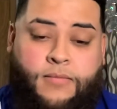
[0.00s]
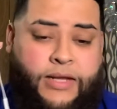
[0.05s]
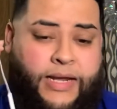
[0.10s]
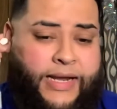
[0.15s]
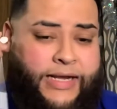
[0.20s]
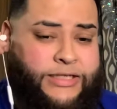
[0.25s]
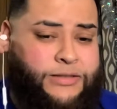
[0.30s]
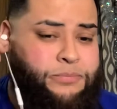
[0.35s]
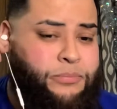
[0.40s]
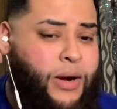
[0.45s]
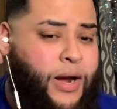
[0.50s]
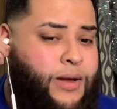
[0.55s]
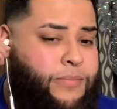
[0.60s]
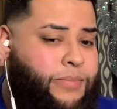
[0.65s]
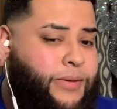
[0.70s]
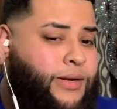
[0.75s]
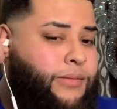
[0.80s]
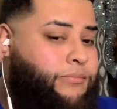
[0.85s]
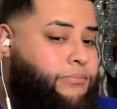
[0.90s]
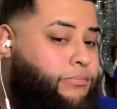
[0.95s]
it's probably
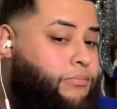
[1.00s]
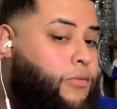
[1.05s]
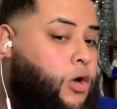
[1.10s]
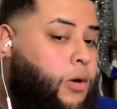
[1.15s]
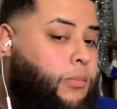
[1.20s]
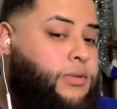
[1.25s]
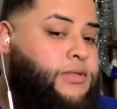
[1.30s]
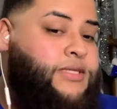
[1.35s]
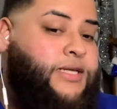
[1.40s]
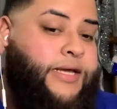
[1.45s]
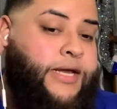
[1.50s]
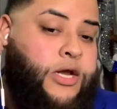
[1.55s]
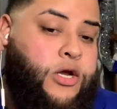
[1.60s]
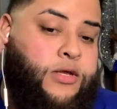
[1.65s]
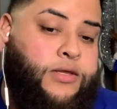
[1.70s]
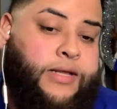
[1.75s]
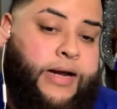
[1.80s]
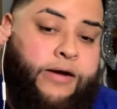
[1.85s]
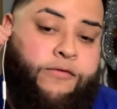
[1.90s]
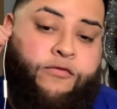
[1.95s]
been almost a year
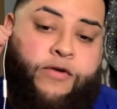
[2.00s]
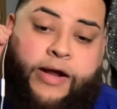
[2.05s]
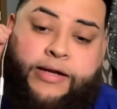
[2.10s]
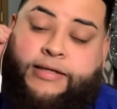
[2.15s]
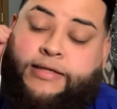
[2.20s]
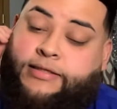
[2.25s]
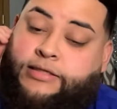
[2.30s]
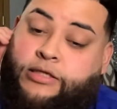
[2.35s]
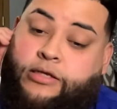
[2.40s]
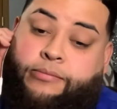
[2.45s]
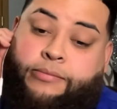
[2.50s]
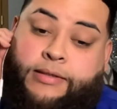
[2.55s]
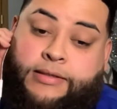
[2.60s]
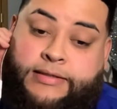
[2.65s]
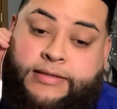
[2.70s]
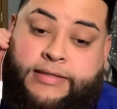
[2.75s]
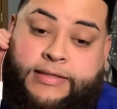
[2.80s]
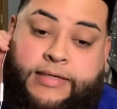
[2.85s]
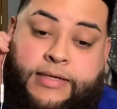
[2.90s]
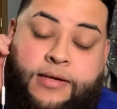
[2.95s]
that I've reacted to their
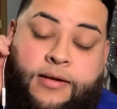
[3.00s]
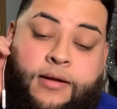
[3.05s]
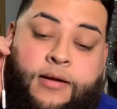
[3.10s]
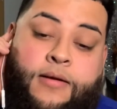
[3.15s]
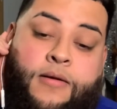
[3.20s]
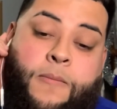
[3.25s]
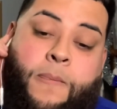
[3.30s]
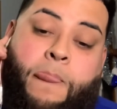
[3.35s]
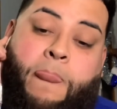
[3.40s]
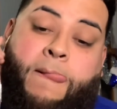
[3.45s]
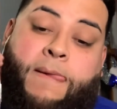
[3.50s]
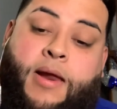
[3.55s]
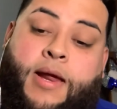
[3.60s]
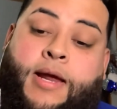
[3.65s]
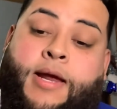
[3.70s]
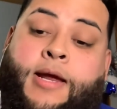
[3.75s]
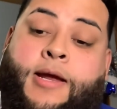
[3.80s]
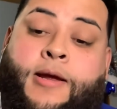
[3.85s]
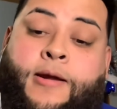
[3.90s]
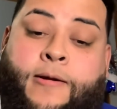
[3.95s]
music.
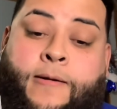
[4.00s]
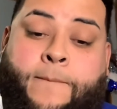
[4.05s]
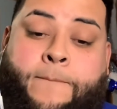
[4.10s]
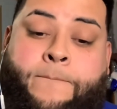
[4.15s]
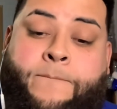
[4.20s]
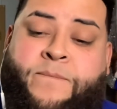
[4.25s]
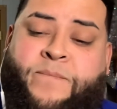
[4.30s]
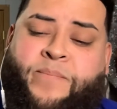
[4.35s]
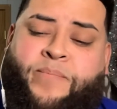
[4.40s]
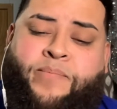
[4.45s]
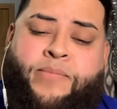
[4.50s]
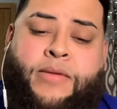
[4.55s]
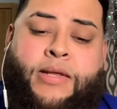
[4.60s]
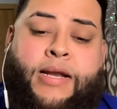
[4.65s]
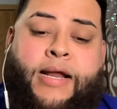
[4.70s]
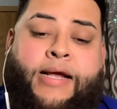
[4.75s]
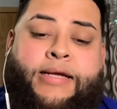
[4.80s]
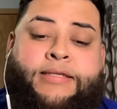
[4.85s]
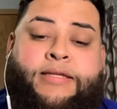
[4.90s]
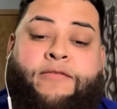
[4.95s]
And the
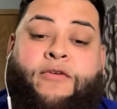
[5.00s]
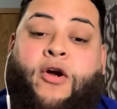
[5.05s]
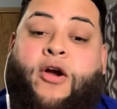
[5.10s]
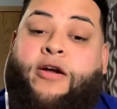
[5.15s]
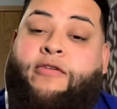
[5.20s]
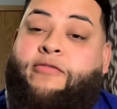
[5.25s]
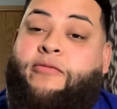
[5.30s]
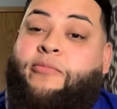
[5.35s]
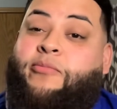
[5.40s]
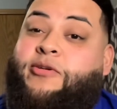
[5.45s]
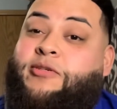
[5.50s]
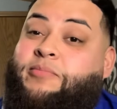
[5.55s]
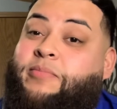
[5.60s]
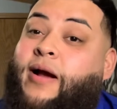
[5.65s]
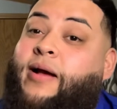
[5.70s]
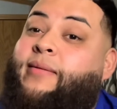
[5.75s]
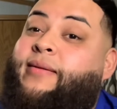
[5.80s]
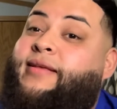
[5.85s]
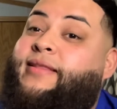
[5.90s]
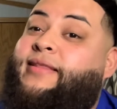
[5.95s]
last I've heard of them was
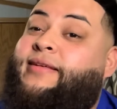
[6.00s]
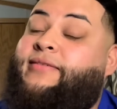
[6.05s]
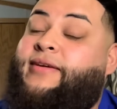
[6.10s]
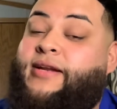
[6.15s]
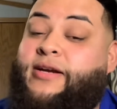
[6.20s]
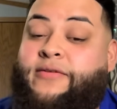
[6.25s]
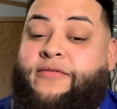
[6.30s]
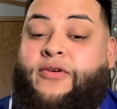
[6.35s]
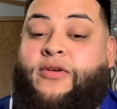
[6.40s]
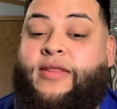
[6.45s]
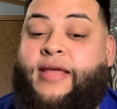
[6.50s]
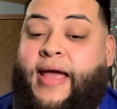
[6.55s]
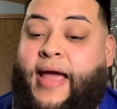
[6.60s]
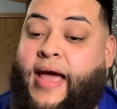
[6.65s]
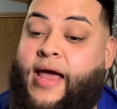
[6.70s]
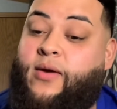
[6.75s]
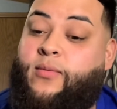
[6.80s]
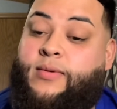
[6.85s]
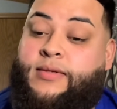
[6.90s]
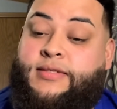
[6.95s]
probably the interview they
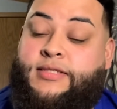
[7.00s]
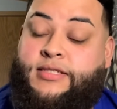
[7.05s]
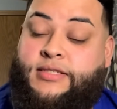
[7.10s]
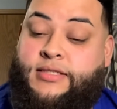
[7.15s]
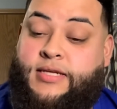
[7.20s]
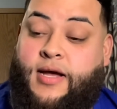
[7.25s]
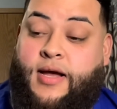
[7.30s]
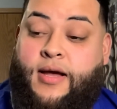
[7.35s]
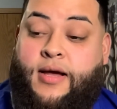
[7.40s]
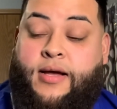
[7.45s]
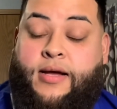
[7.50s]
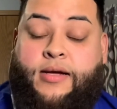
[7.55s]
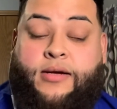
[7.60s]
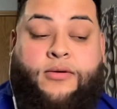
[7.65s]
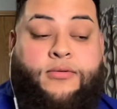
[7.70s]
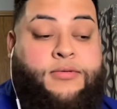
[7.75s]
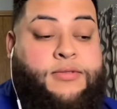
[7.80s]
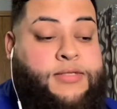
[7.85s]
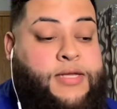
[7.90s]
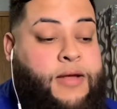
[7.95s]
had with,
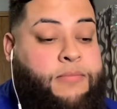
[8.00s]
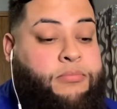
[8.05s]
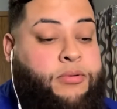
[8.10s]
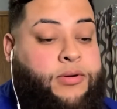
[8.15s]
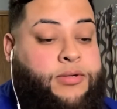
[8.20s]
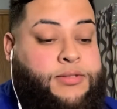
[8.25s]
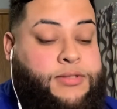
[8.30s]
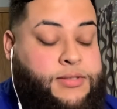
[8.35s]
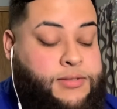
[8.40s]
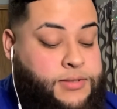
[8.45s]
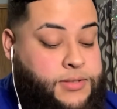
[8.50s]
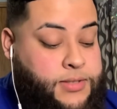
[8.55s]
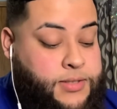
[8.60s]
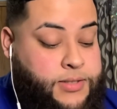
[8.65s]
who's that person?